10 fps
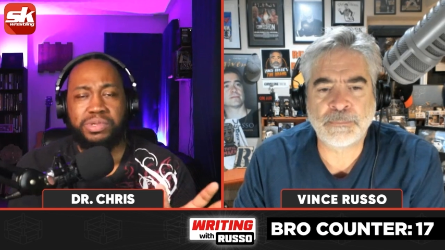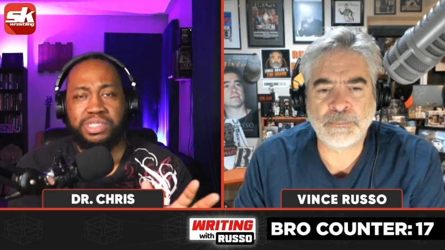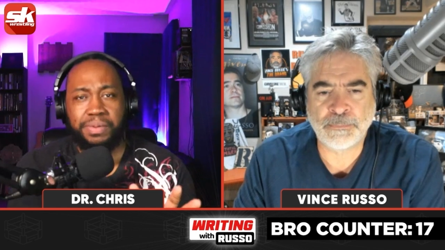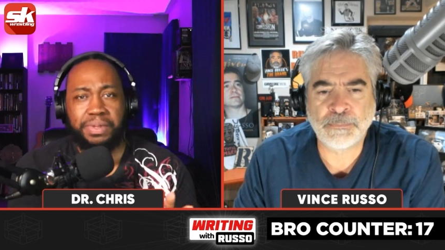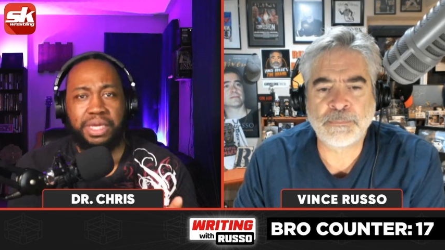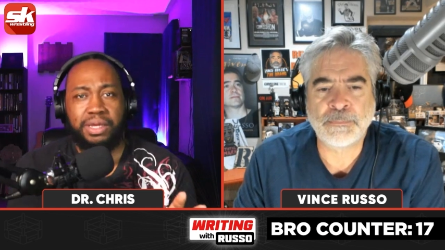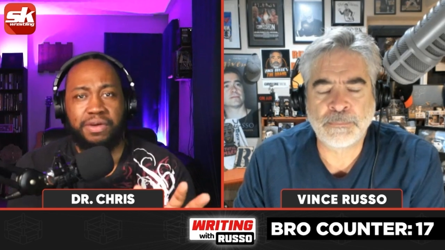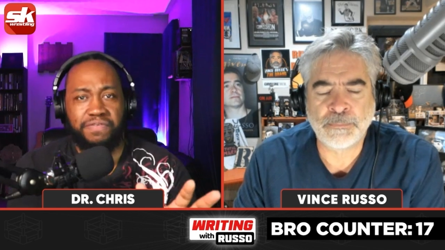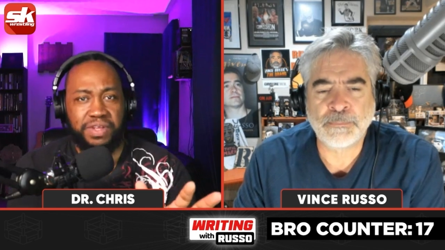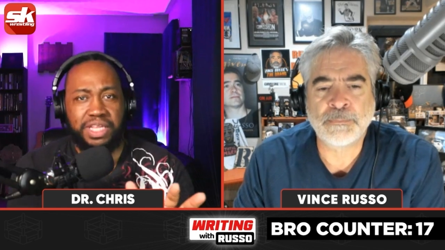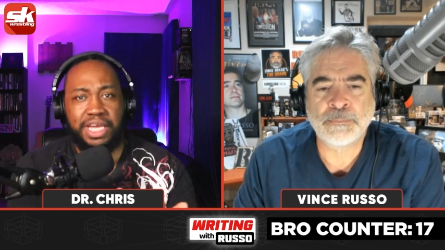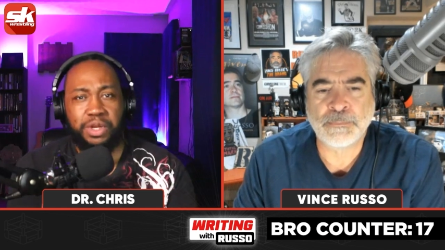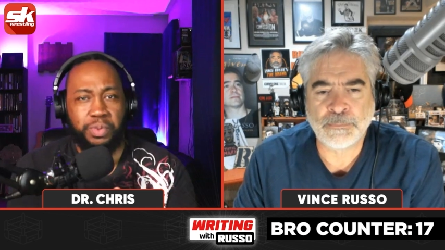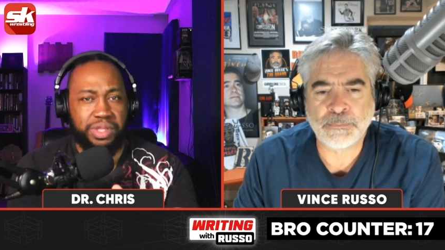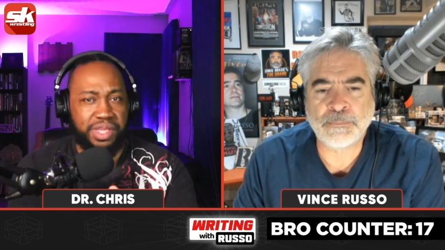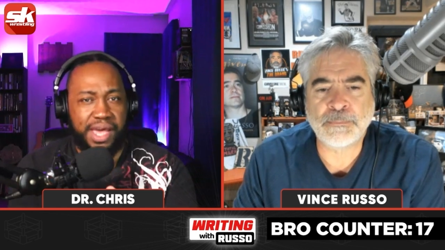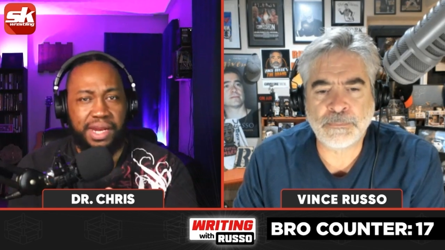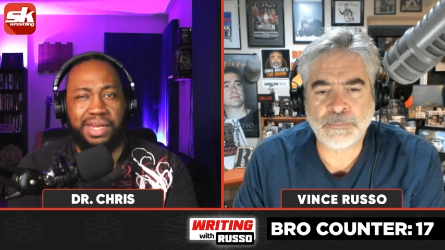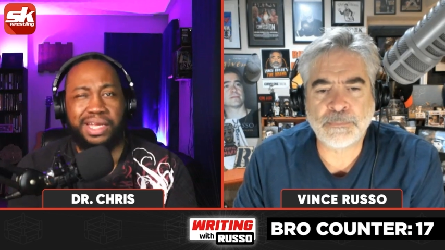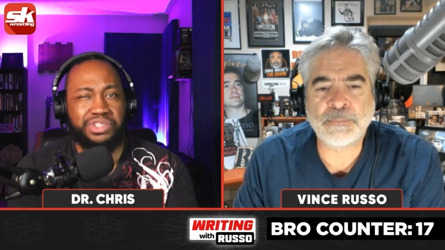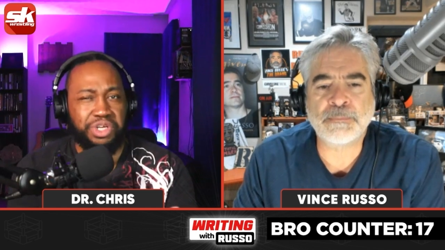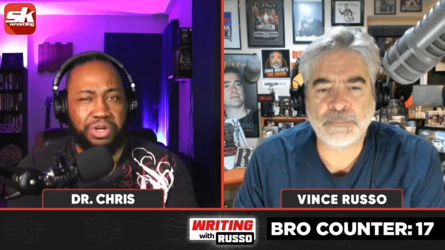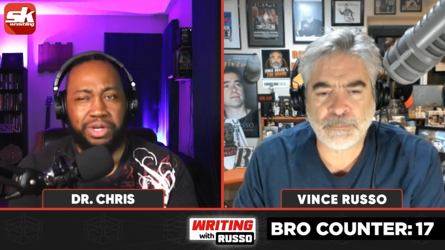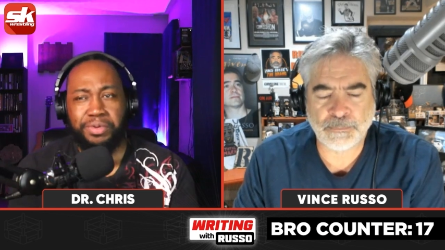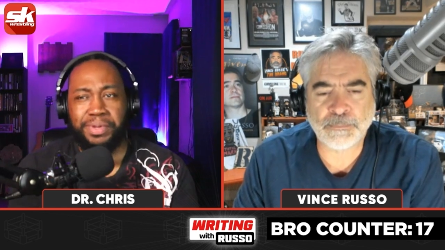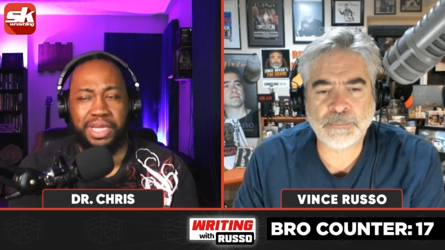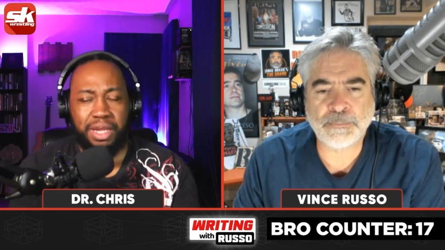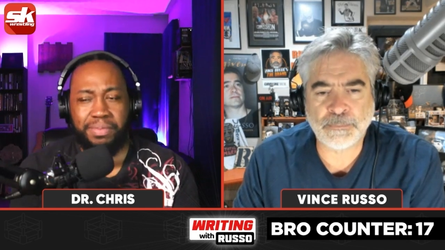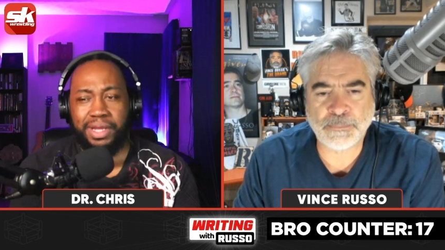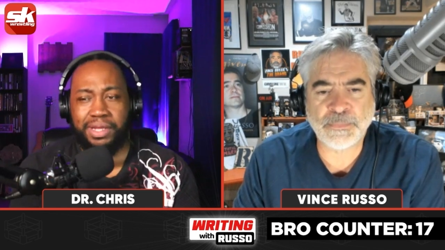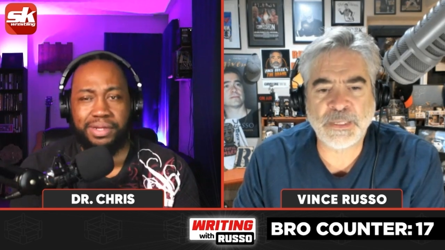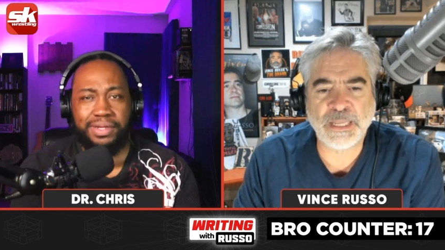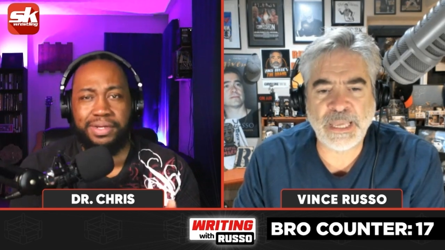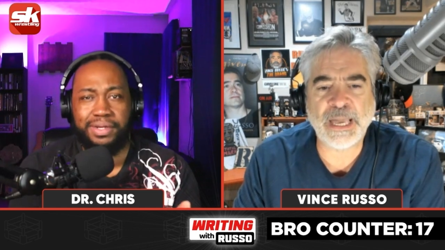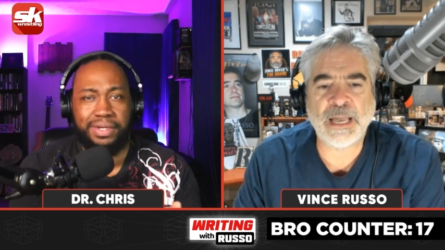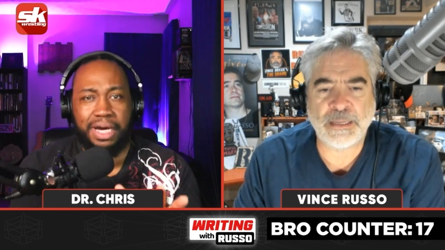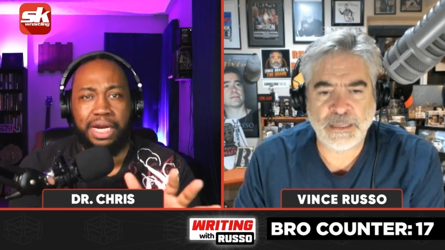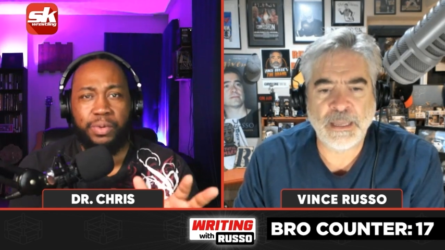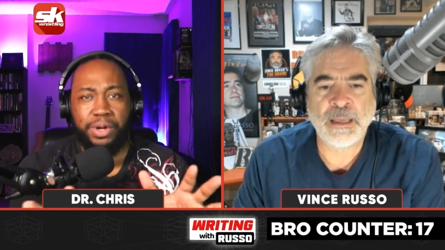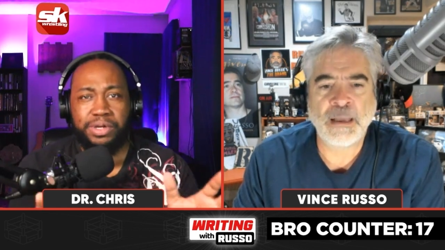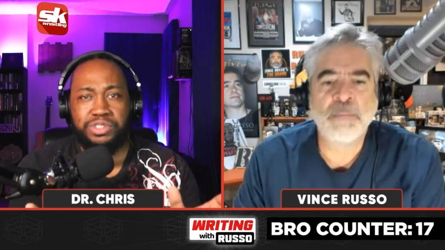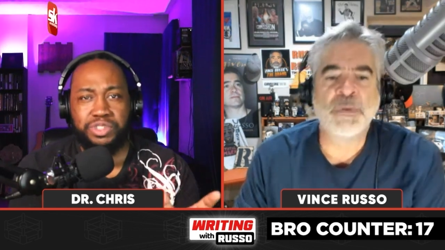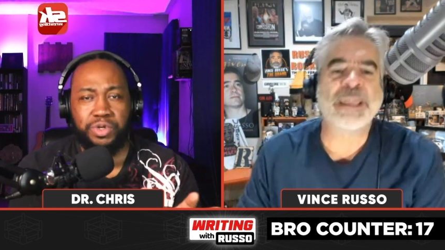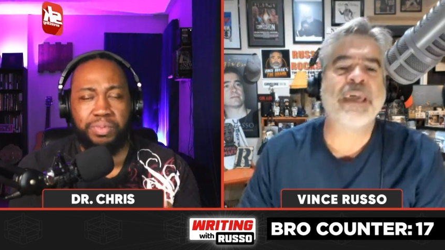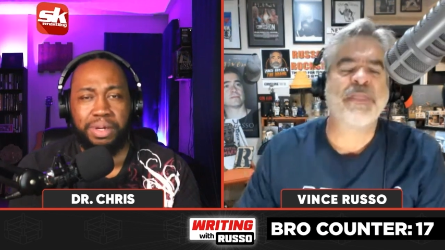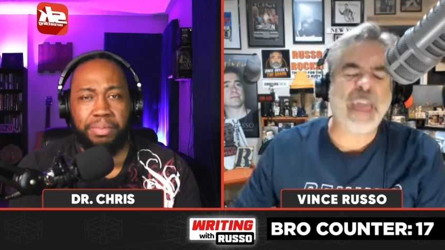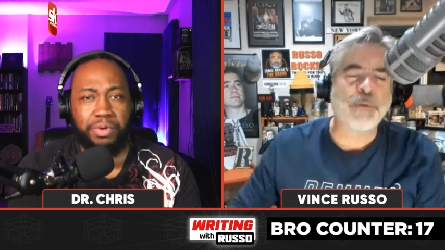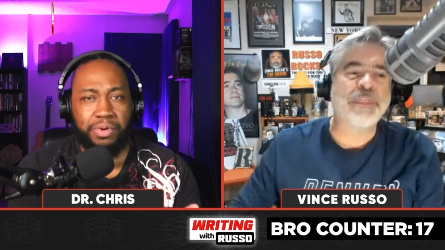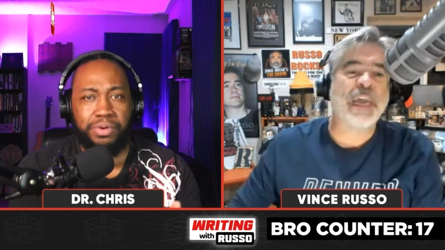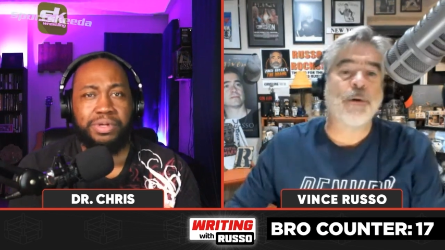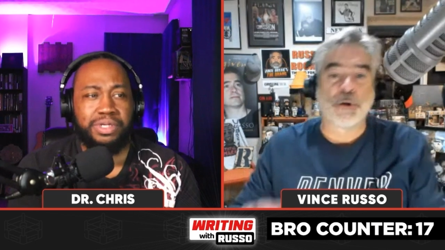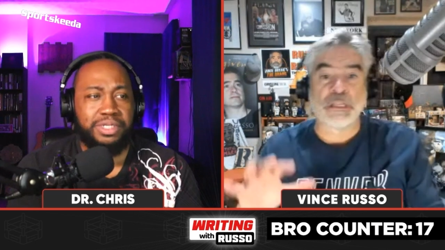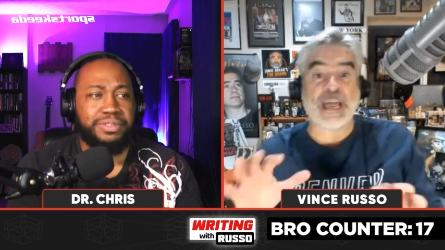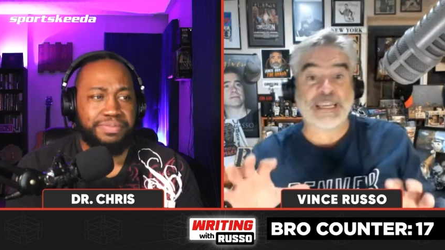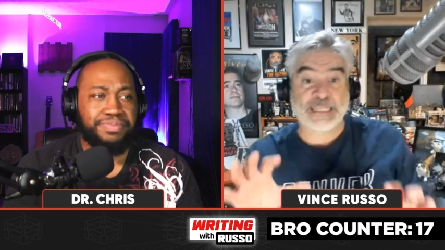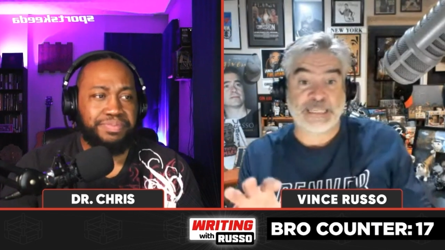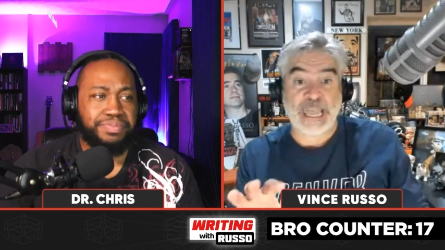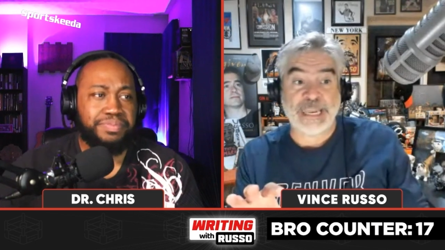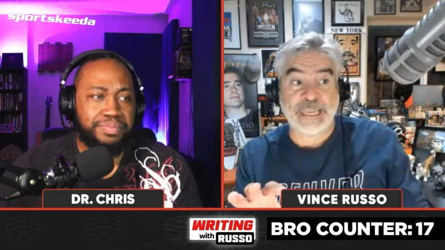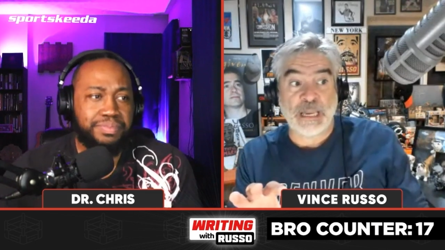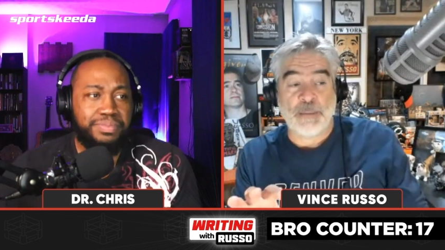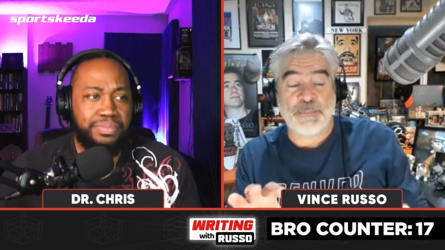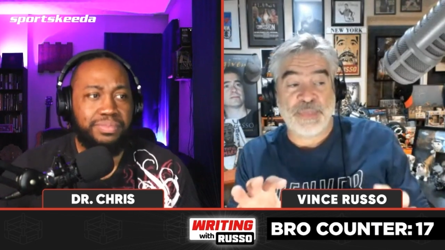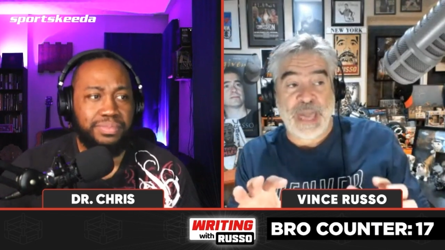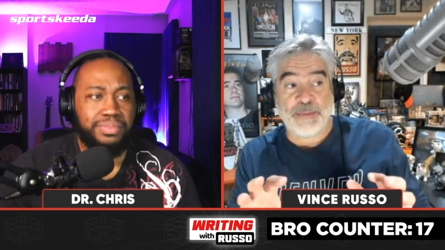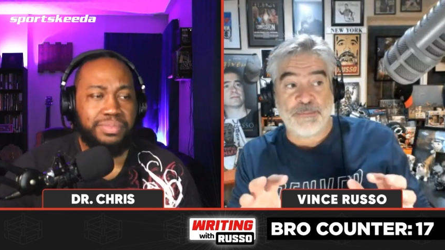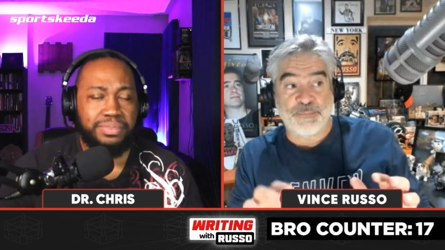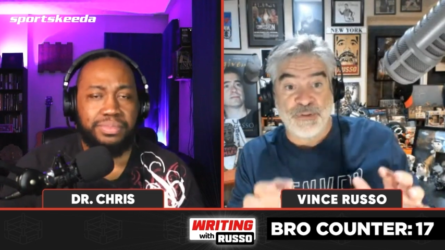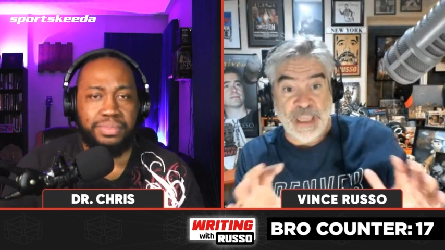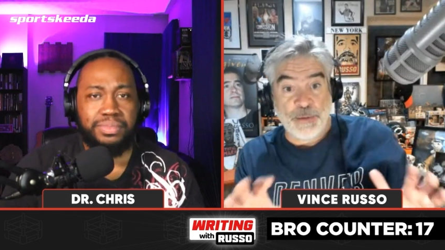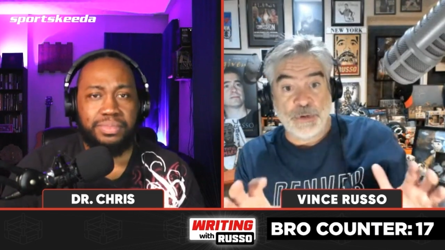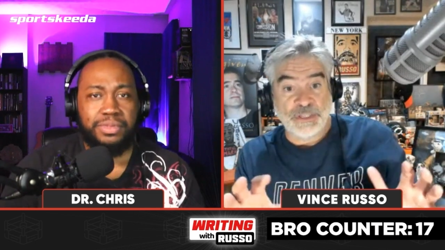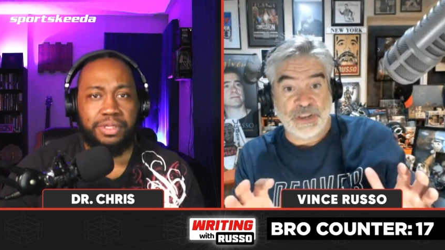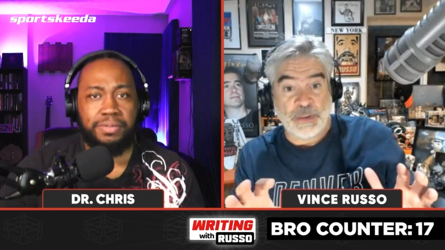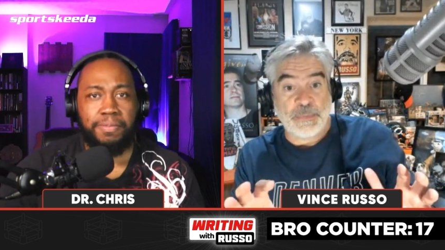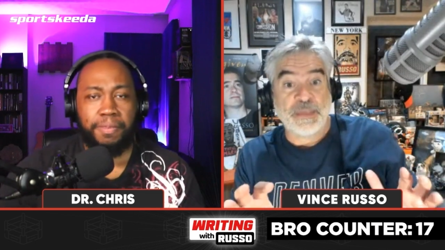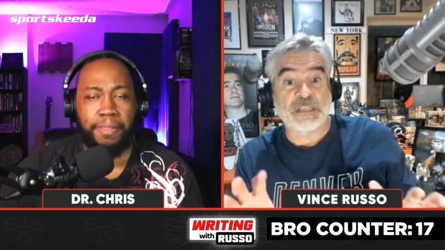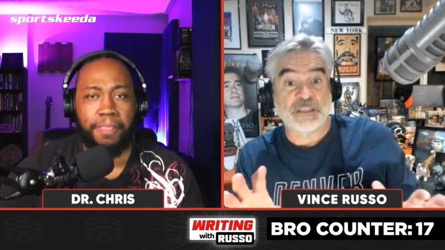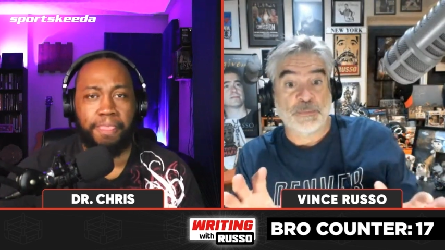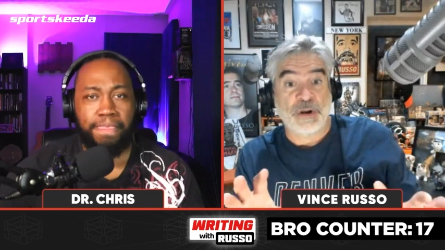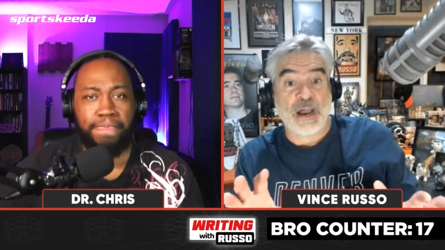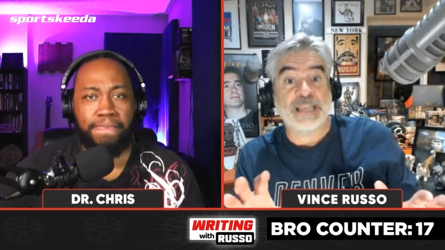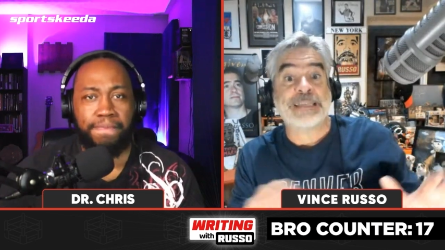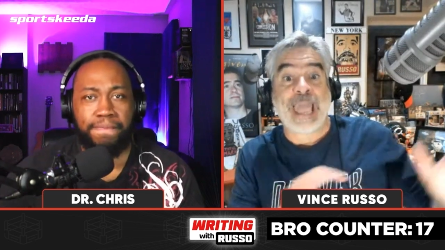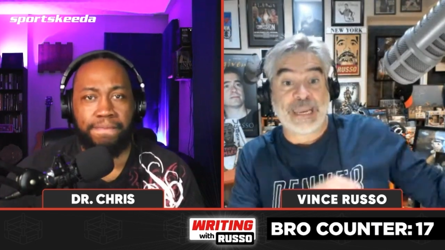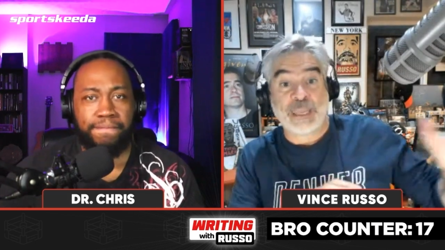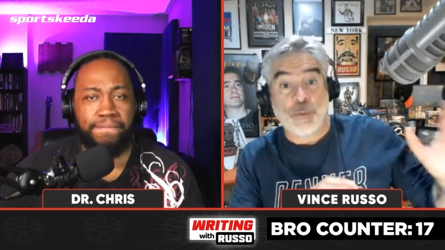Speaker 1: something affiliated with that, and like Jericho became like a
Speaker 2: yeah. honorary Shield yeah, member. They, they were like setting up that Bray was going to be the surprise, and he